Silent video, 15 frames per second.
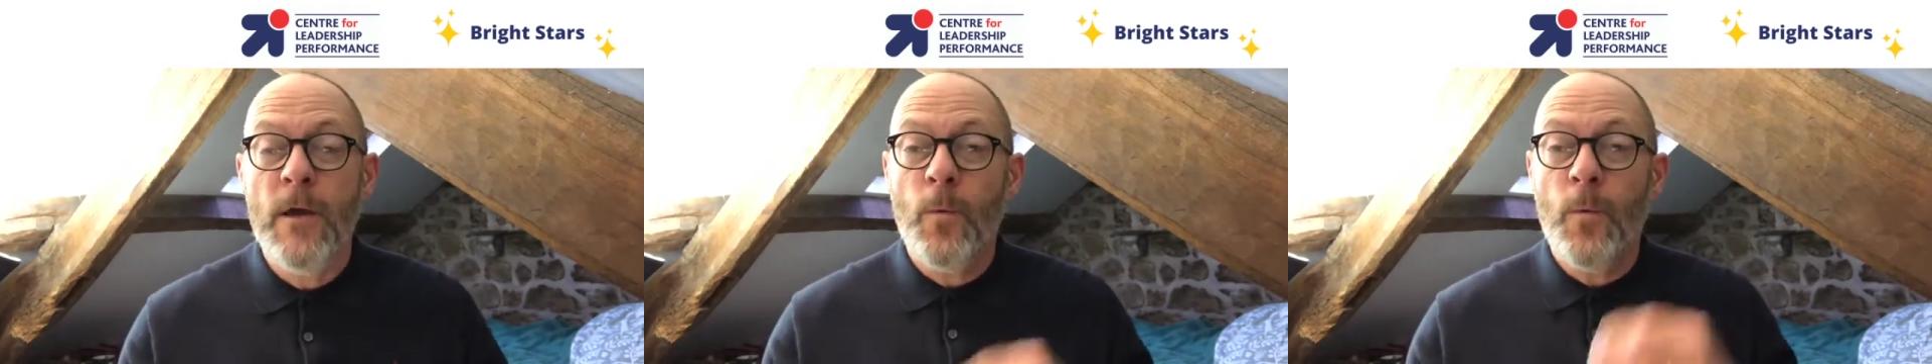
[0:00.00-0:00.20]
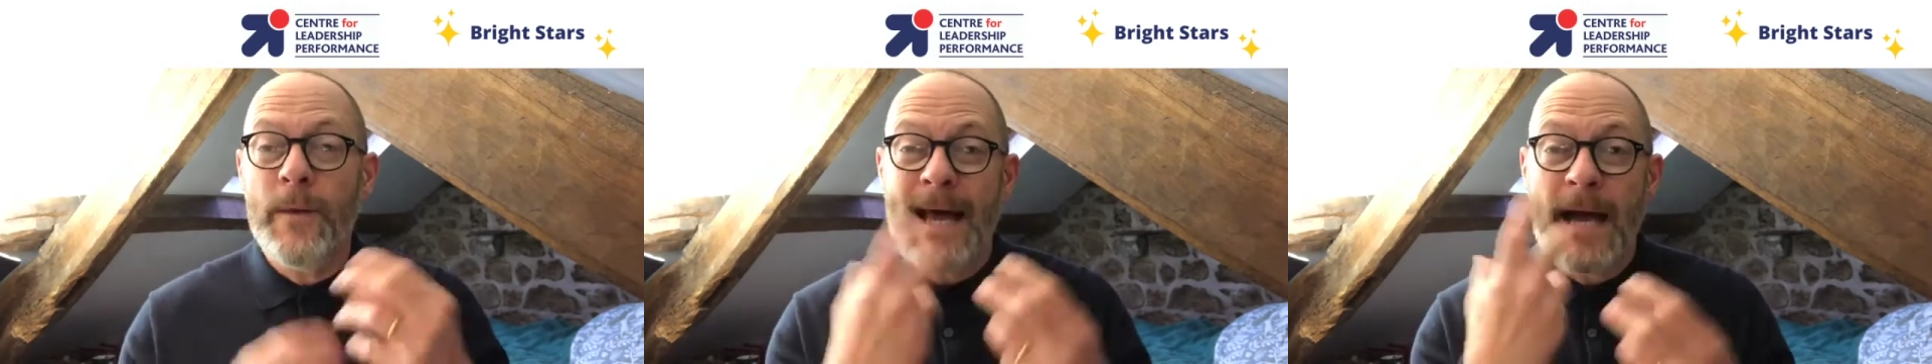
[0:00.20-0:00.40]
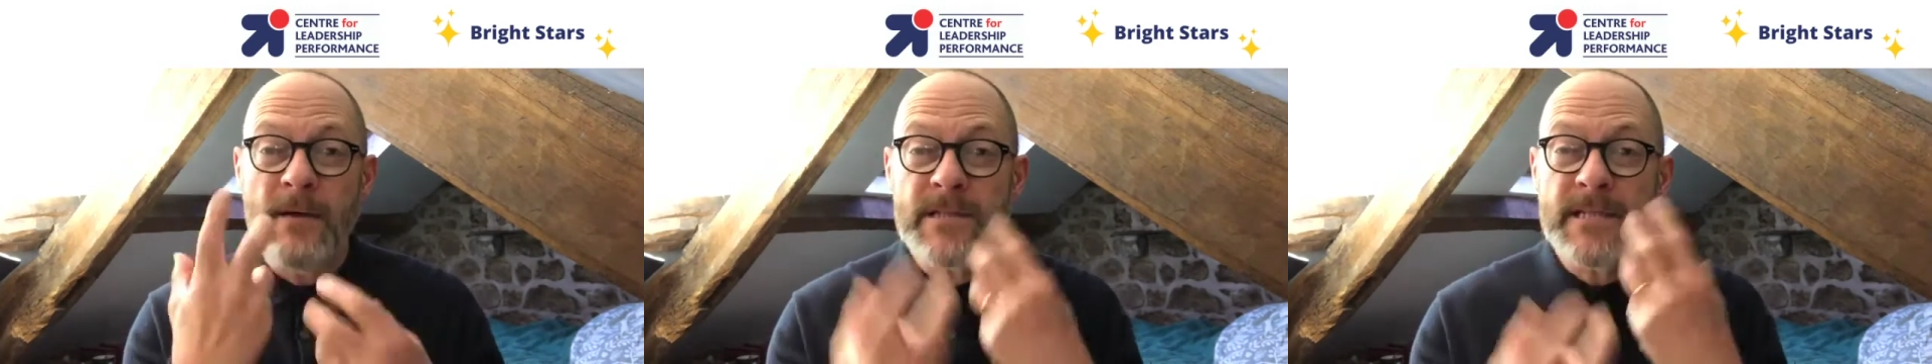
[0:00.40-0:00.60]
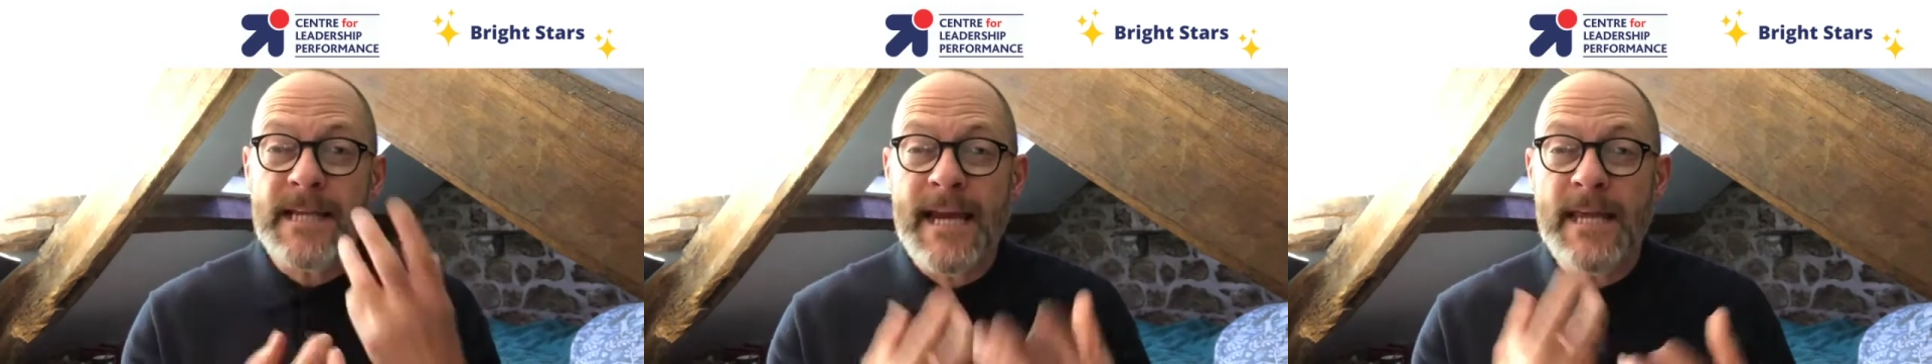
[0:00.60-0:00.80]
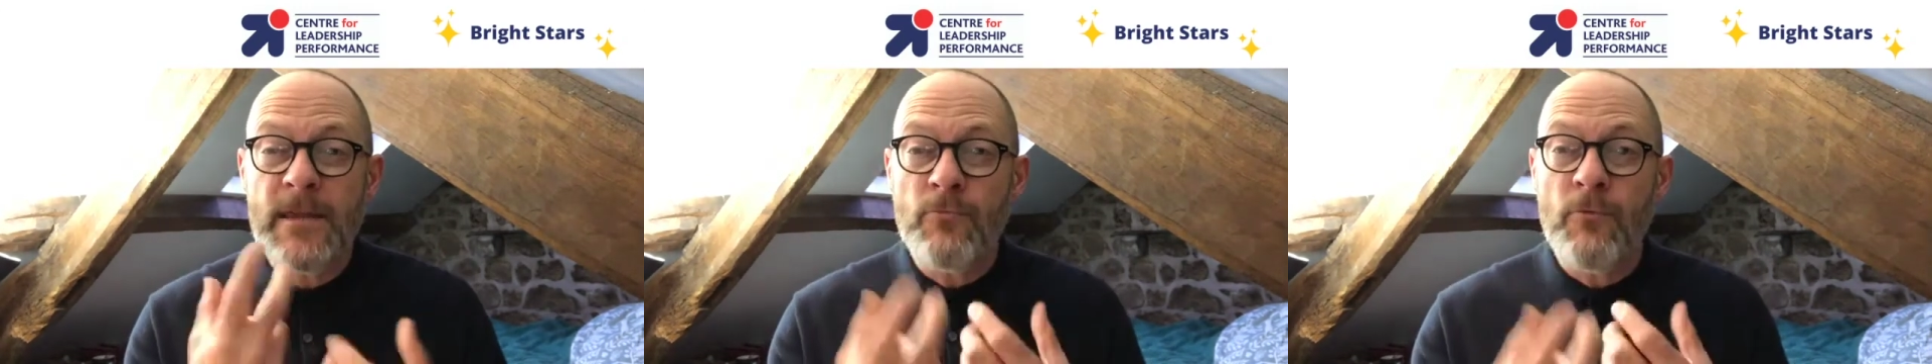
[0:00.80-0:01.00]
Without
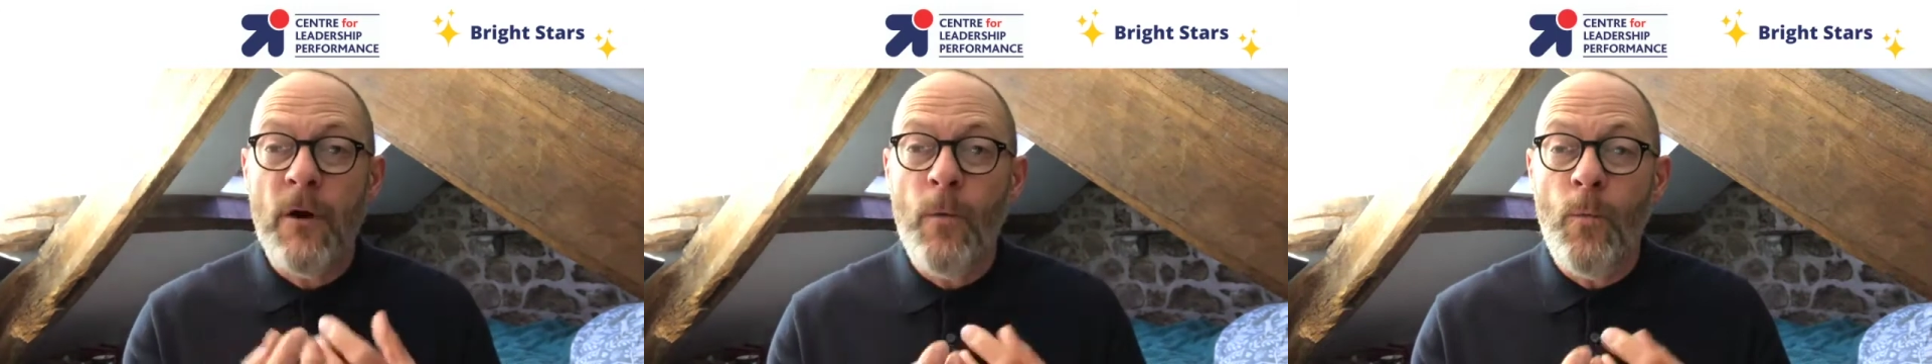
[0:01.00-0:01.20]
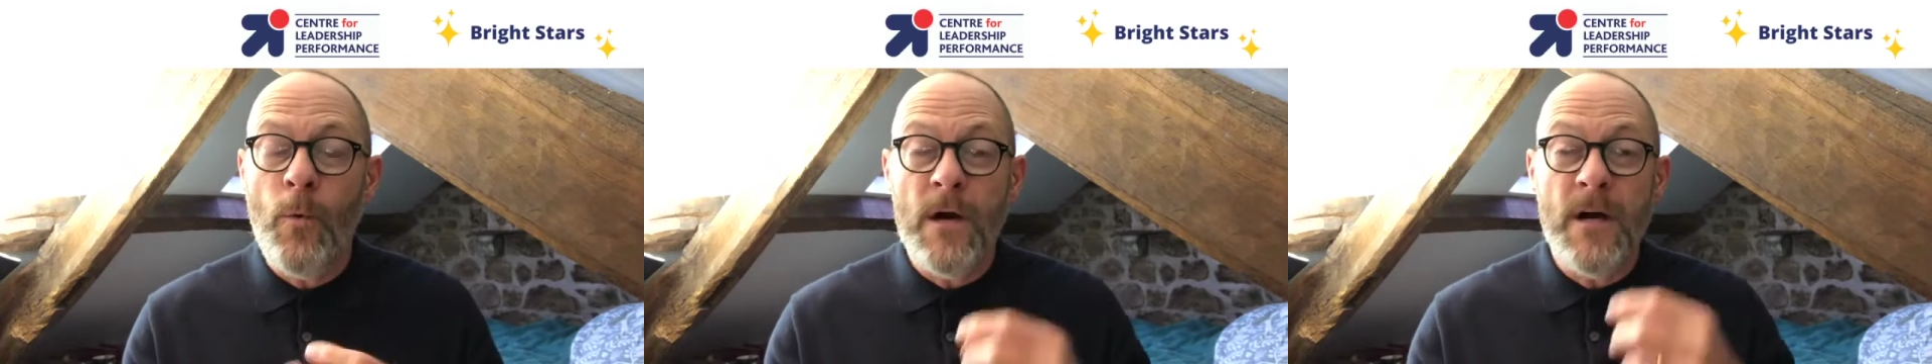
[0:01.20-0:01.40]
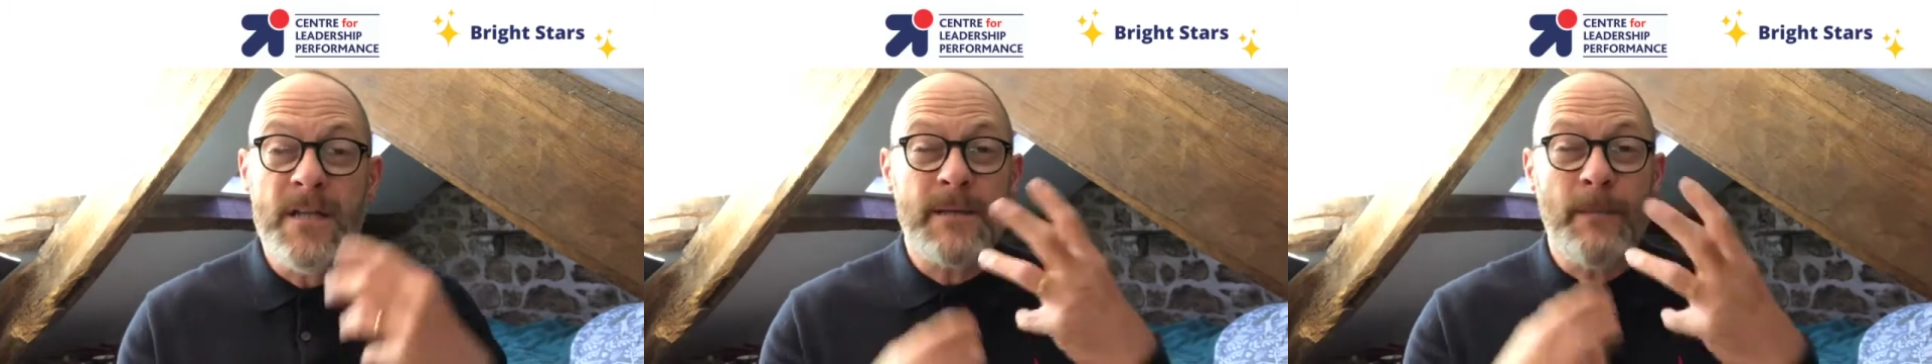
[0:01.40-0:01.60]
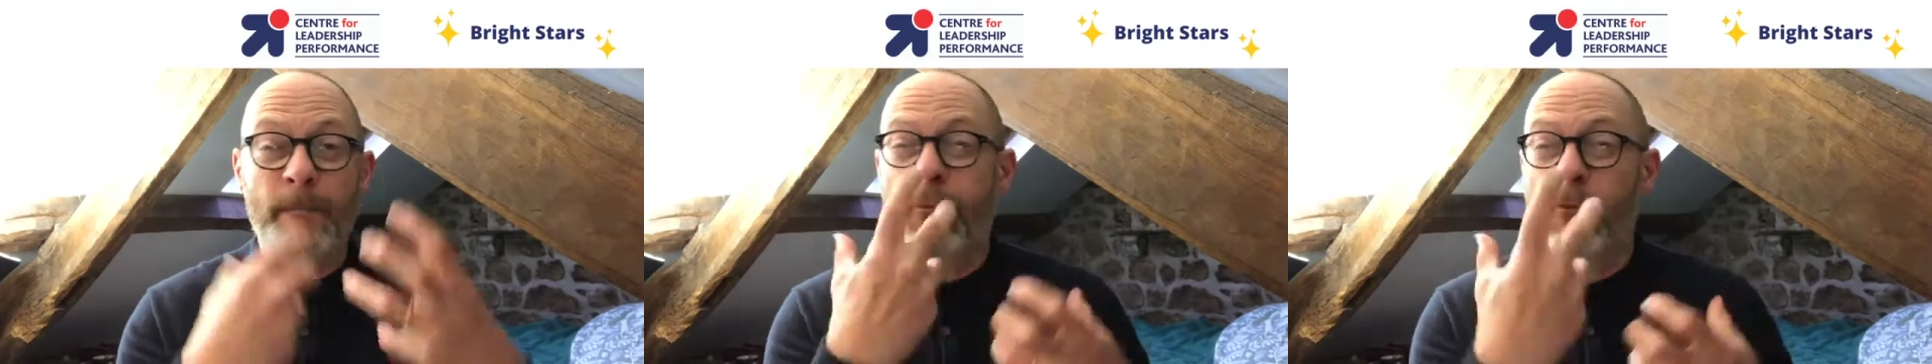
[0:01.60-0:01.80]
saying the wrong words and